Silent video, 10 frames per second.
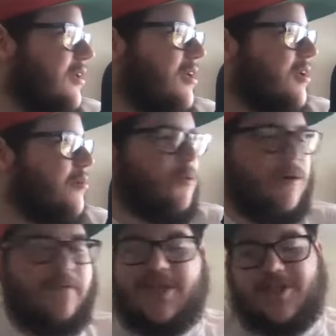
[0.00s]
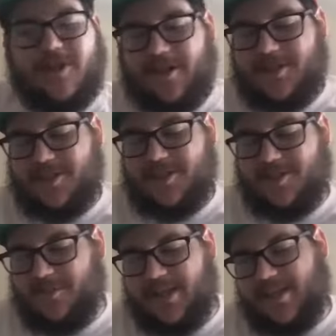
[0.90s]
But what if he's talking to
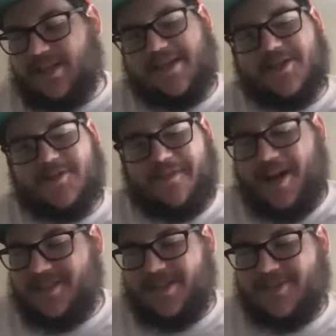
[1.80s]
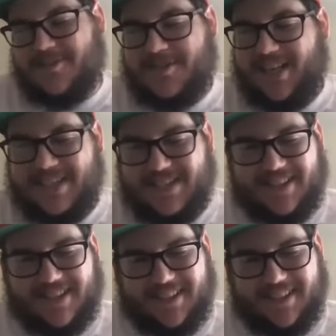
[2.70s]
somebody and then he just finds out she was 19?